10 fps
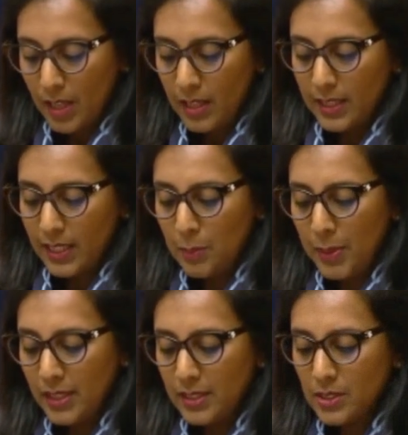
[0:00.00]
The
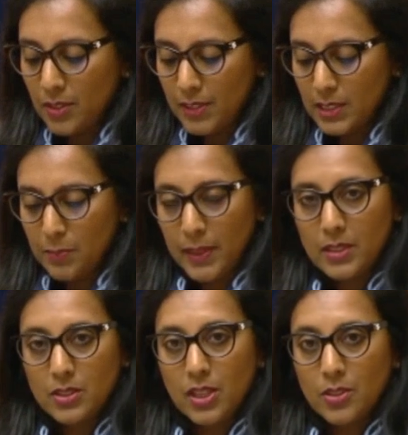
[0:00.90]
independence of the
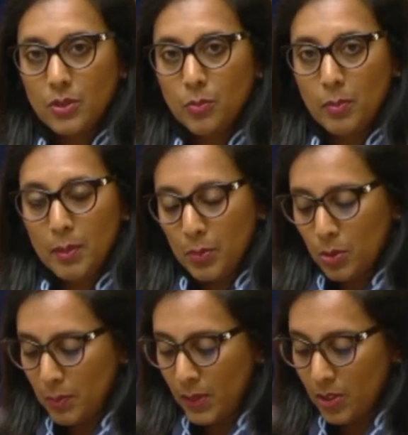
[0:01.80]
Inspector General will be
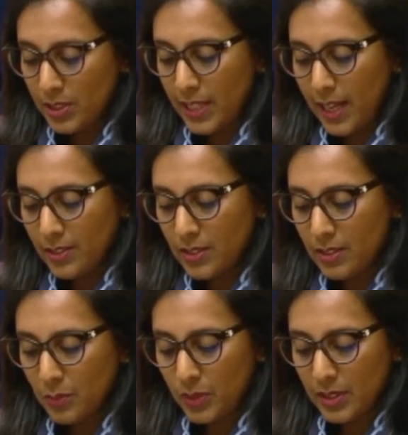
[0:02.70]
put beyond doubt
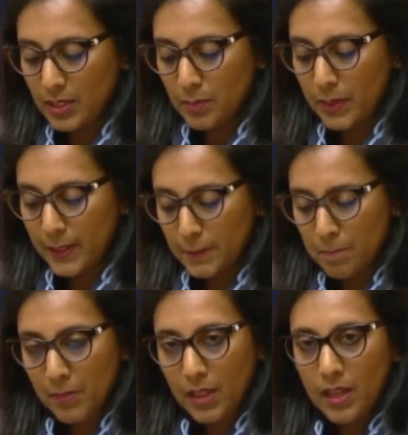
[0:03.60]
with this bill.
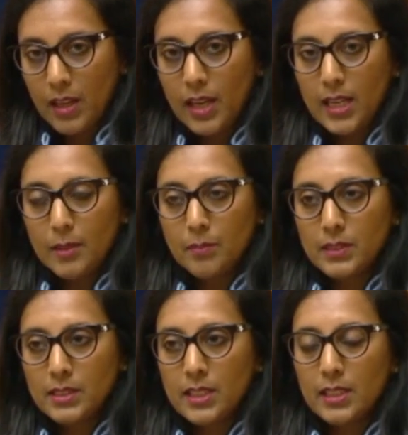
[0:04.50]

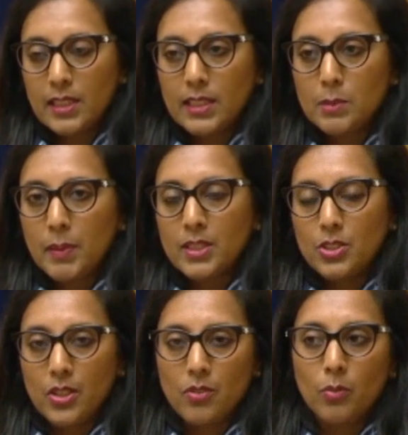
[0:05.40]
Certainly the Inspector
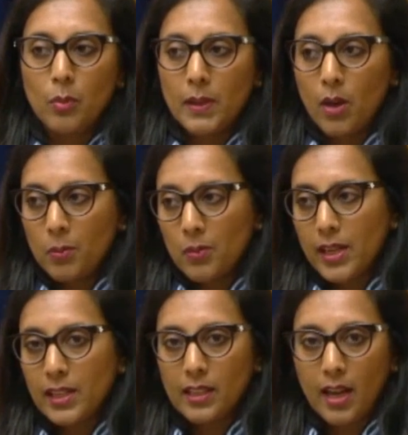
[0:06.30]
General will be
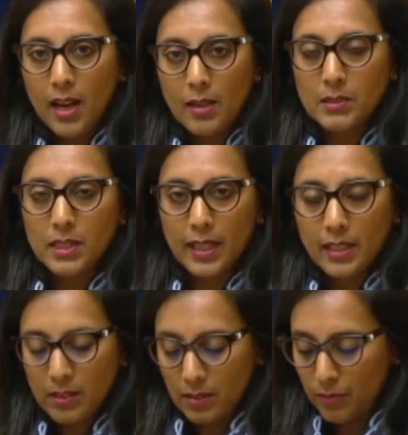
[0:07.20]
operating at arm's
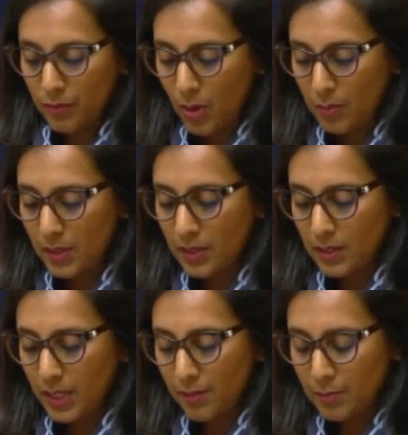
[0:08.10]
length from the
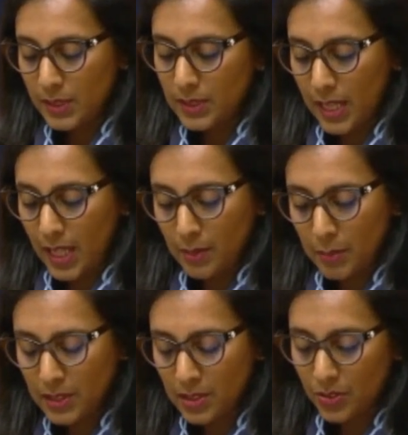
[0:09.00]
government and the
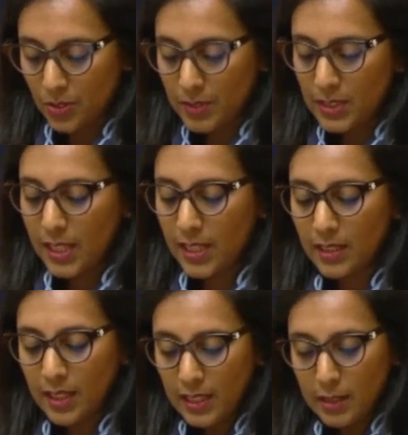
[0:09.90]
Minister of the
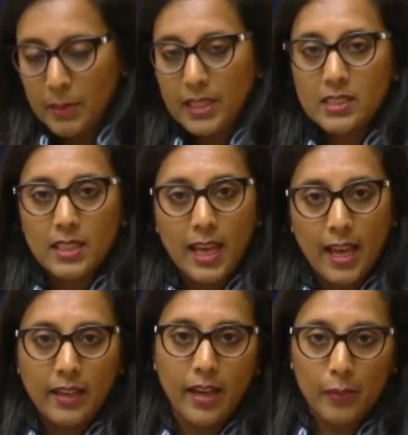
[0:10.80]
day. The Minister
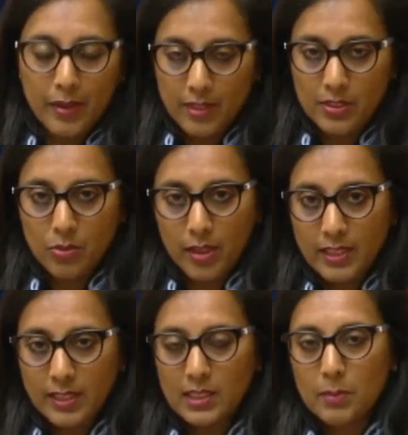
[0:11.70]
can, however,
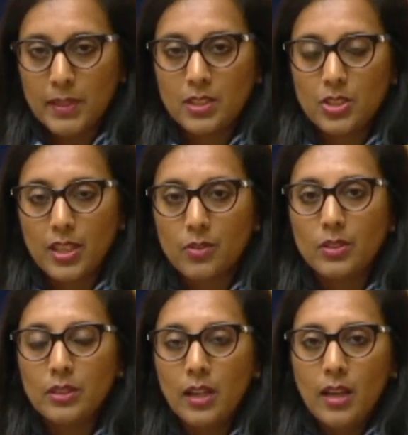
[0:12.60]
direct the Inspector
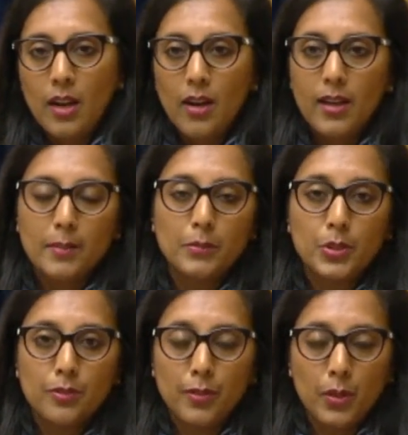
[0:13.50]
General
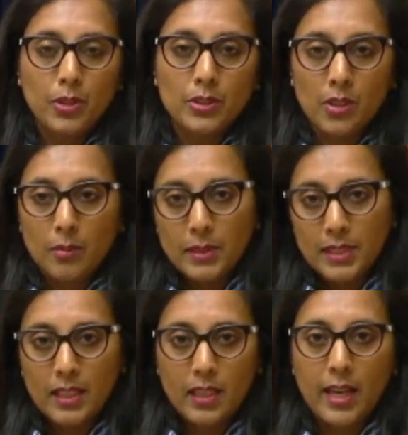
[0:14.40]
to focus on
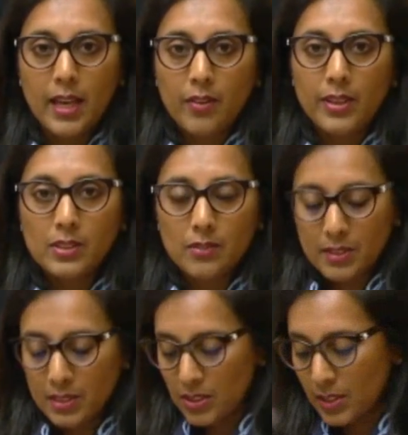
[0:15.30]
particular areas of
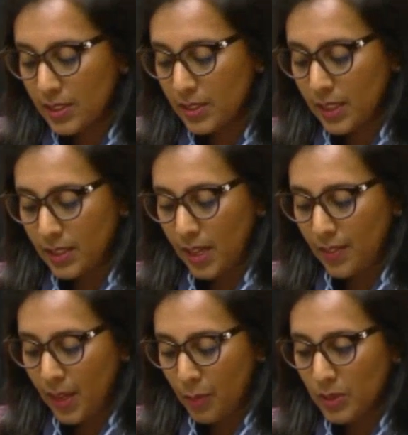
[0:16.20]
concern,
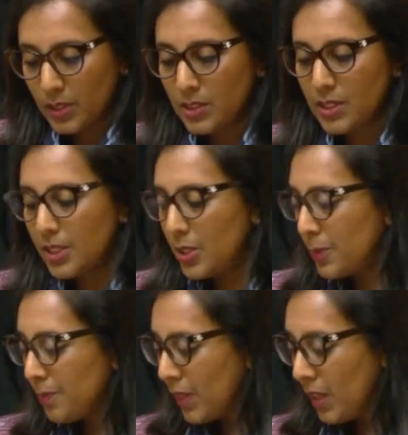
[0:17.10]
and that will
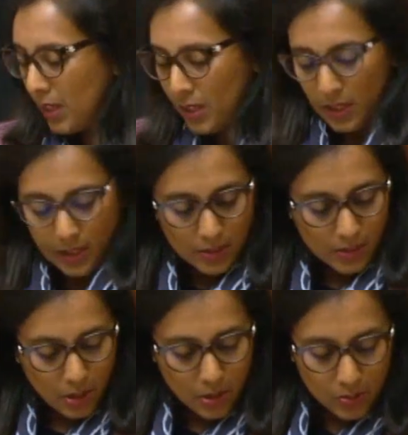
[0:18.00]
continue.
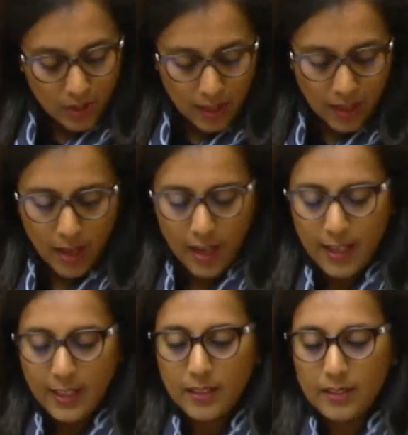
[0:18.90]
So
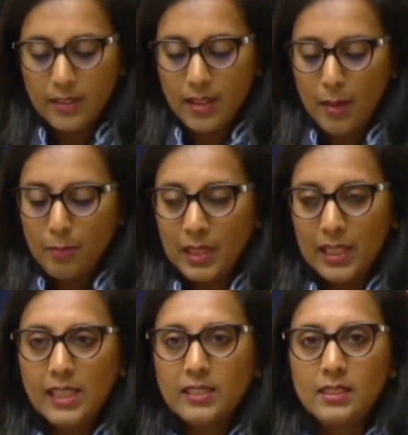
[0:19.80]
I'm
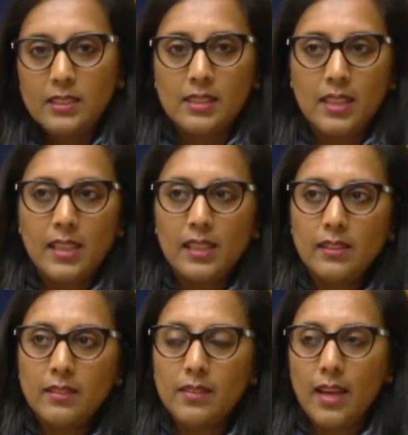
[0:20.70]
pleased to see
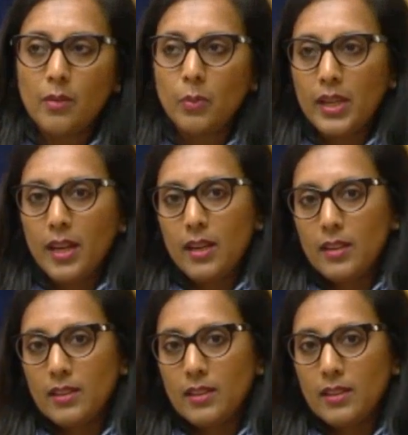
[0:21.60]
that we are